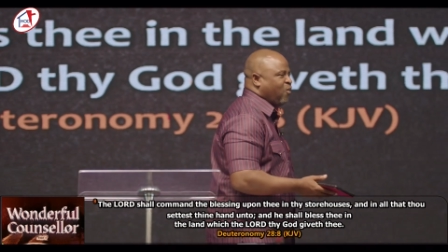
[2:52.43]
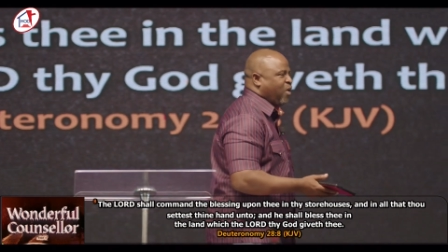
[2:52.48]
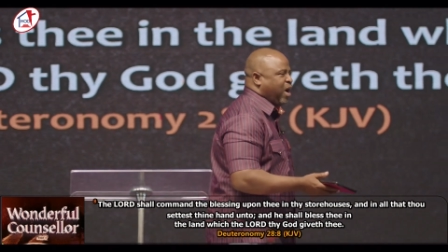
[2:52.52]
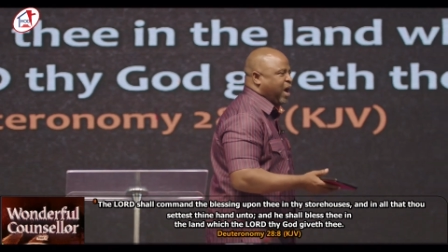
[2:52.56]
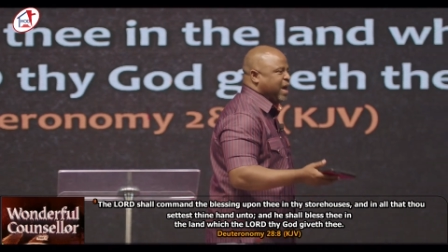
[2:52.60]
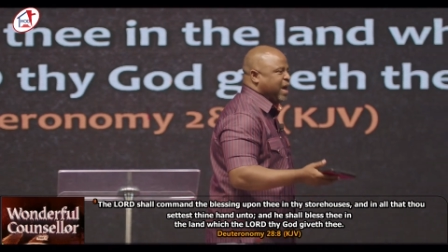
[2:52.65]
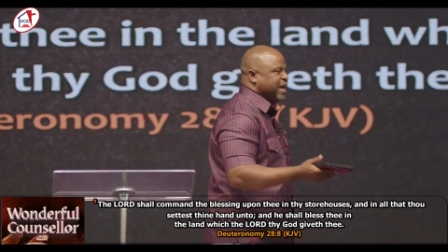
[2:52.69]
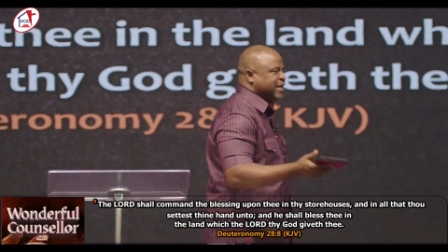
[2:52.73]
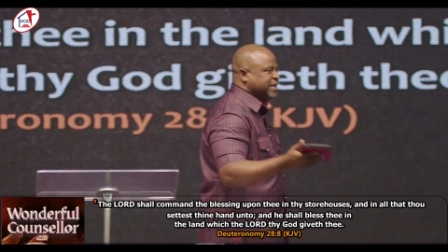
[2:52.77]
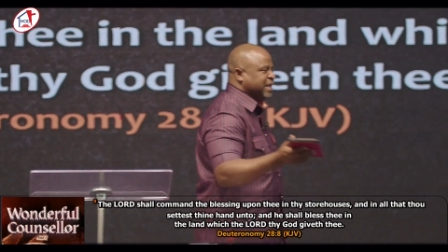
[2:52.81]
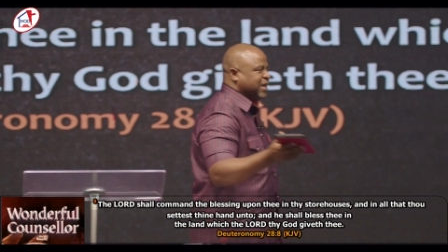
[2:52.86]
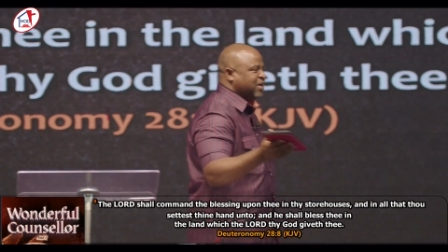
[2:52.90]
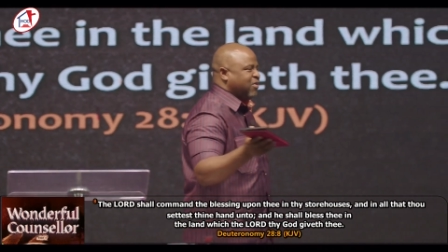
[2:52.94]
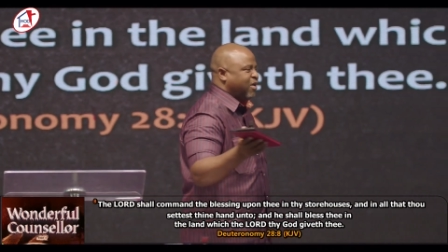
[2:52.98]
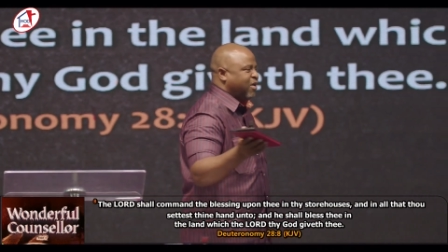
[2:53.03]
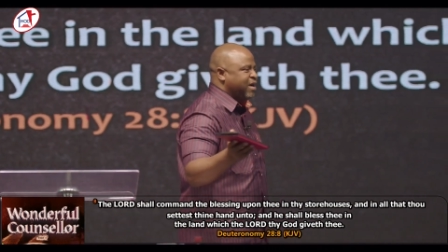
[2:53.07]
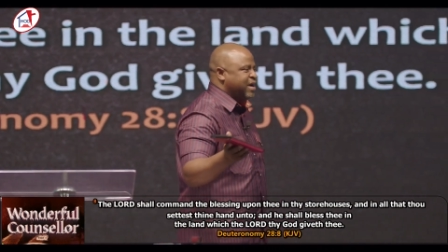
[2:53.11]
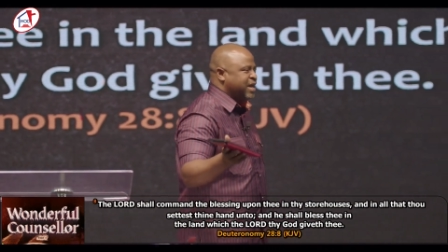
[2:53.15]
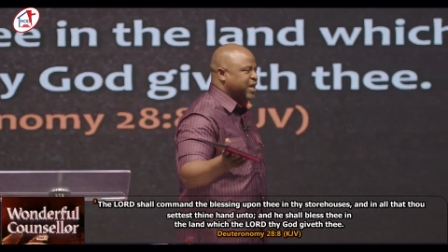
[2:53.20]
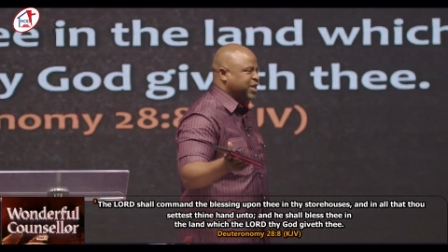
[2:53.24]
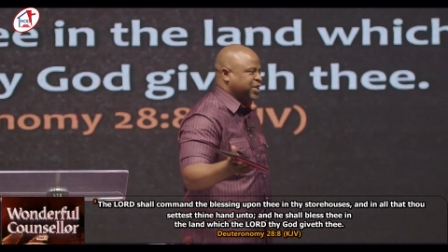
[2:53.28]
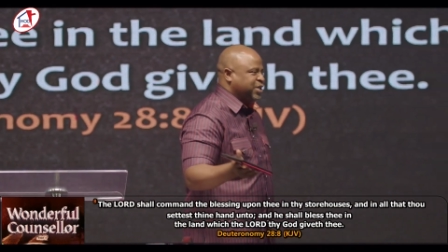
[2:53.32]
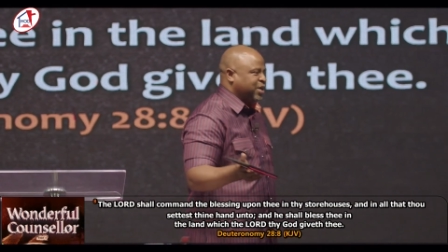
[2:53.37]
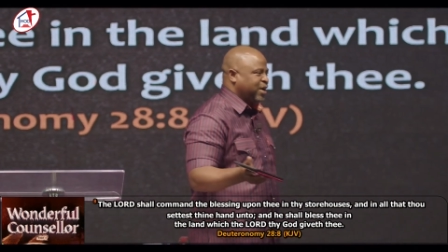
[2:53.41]
What is the
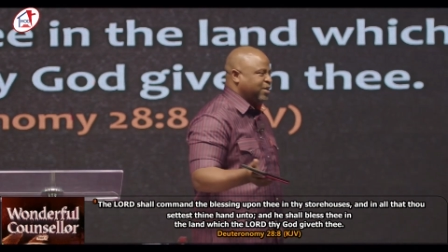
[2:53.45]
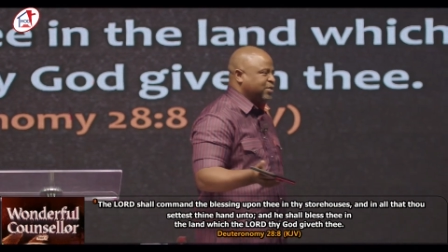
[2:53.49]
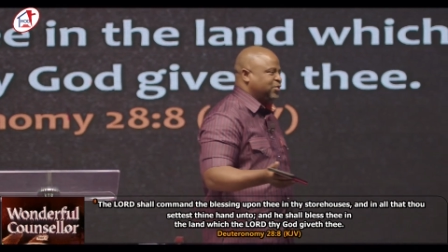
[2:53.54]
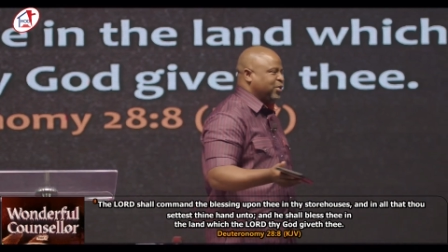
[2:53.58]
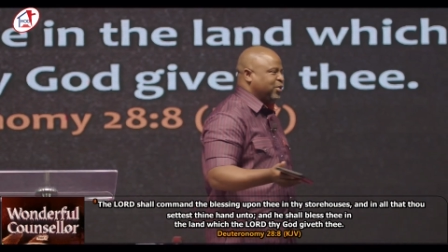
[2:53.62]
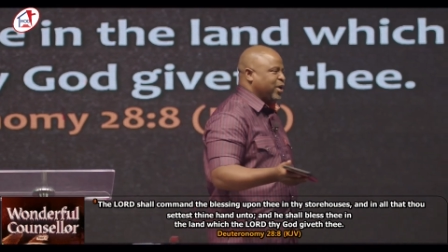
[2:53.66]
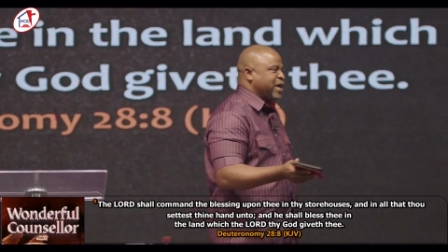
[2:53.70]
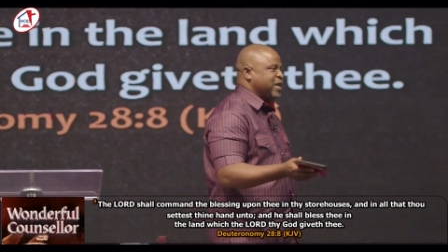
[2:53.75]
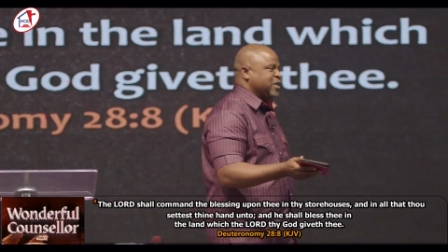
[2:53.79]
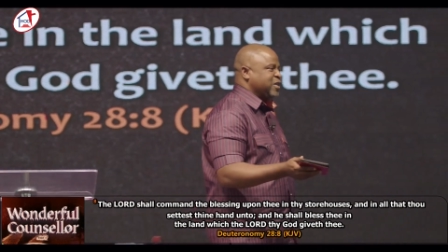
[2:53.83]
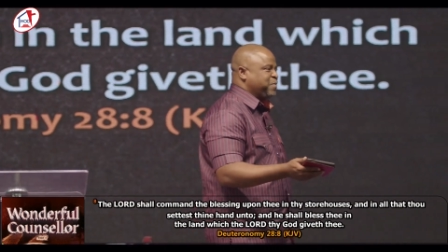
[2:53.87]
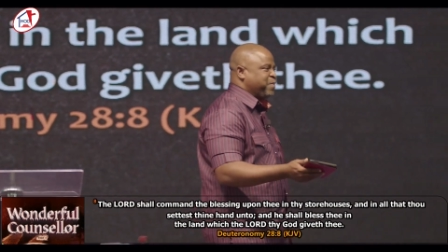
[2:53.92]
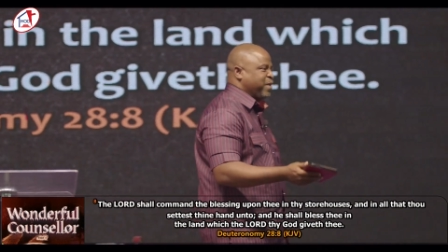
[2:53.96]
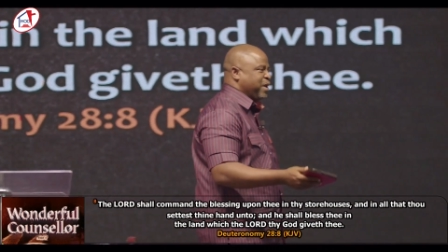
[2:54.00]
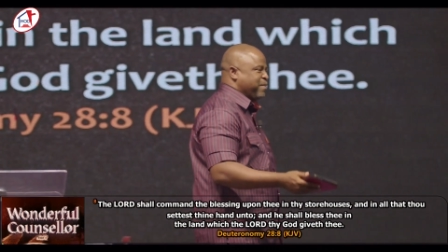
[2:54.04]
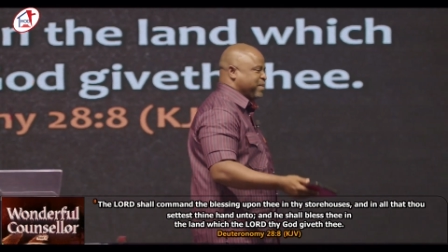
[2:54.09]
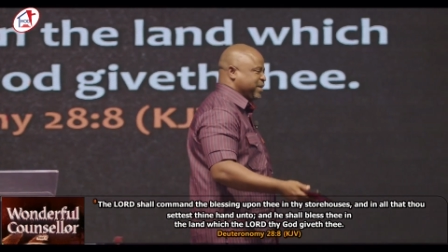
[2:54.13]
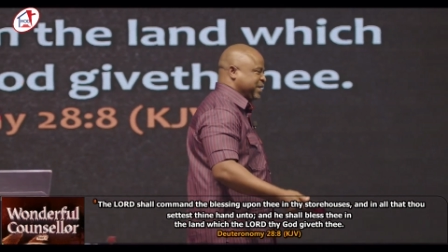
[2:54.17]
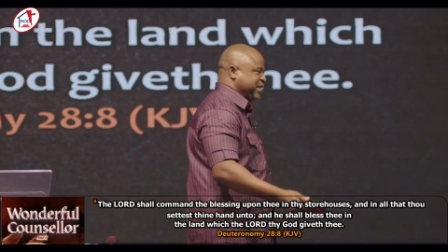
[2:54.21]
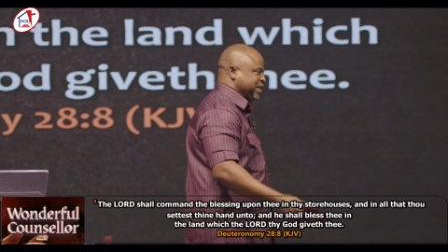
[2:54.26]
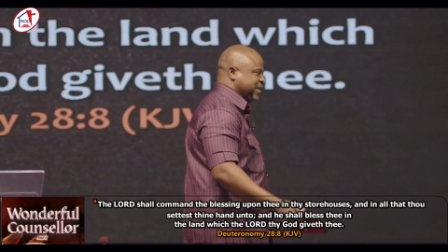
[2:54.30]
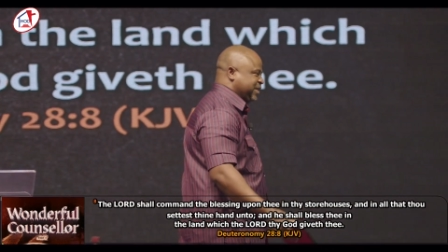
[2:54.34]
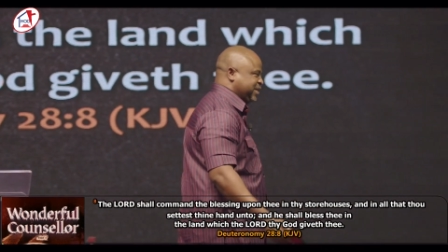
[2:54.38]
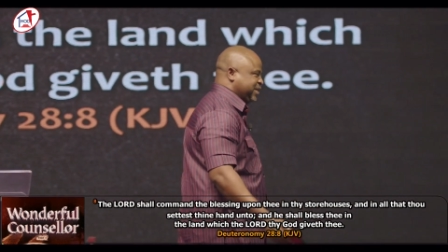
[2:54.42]
condition to all these
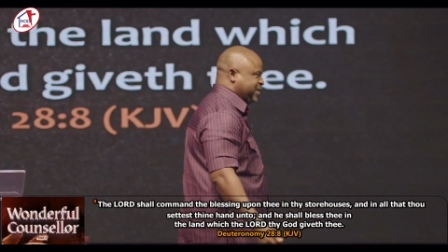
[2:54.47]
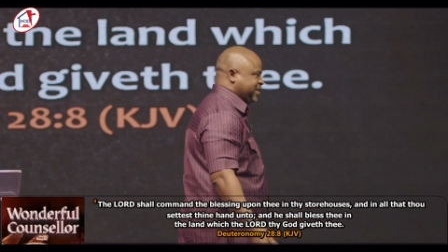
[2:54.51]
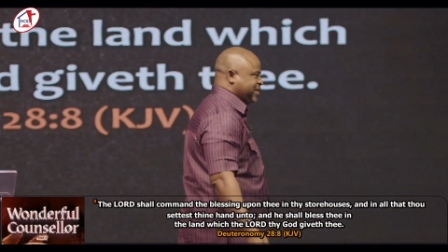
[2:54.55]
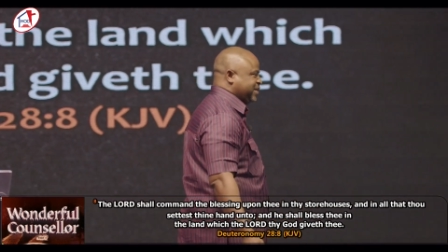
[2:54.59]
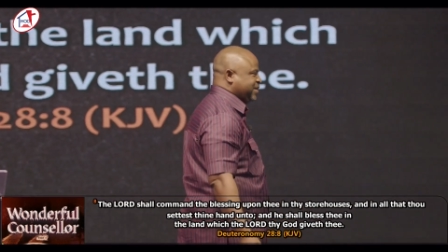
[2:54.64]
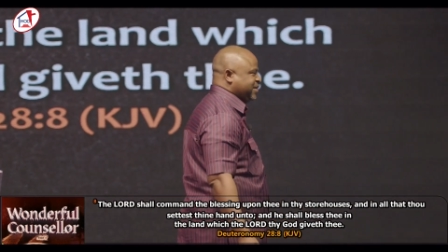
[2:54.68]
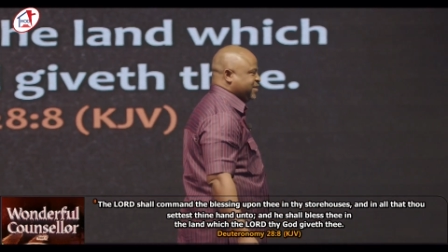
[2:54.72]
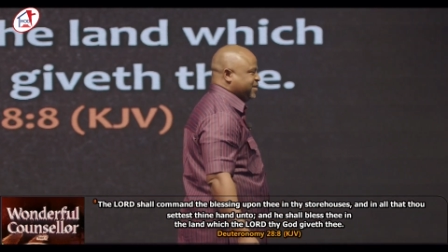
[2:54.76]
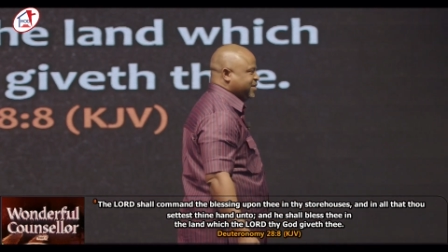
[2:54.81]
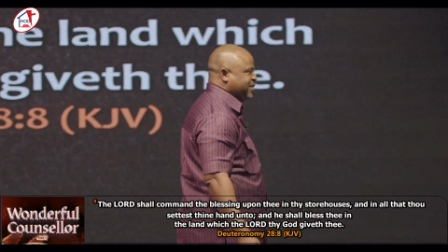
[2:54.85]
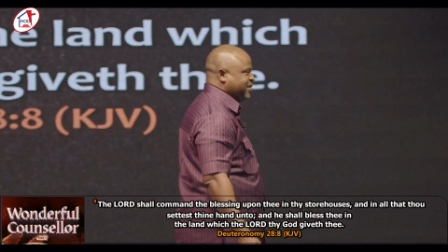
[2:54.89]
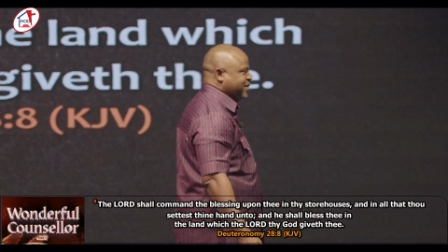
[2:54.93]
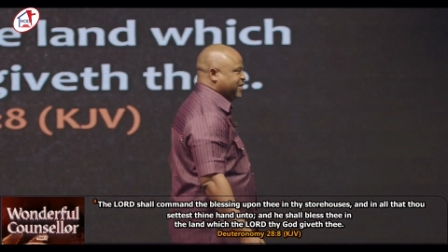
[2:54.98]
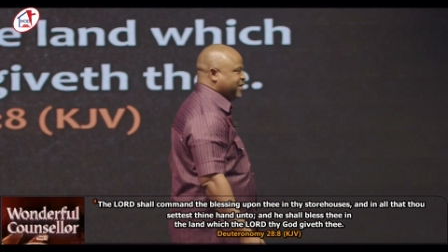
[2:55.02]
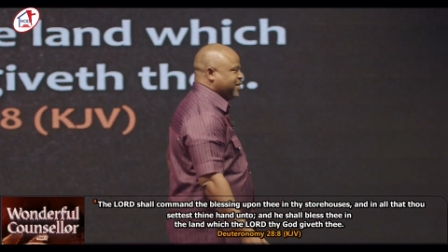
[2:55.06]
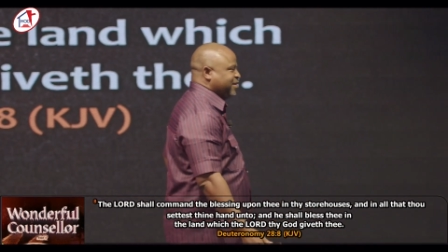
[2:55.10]
promises?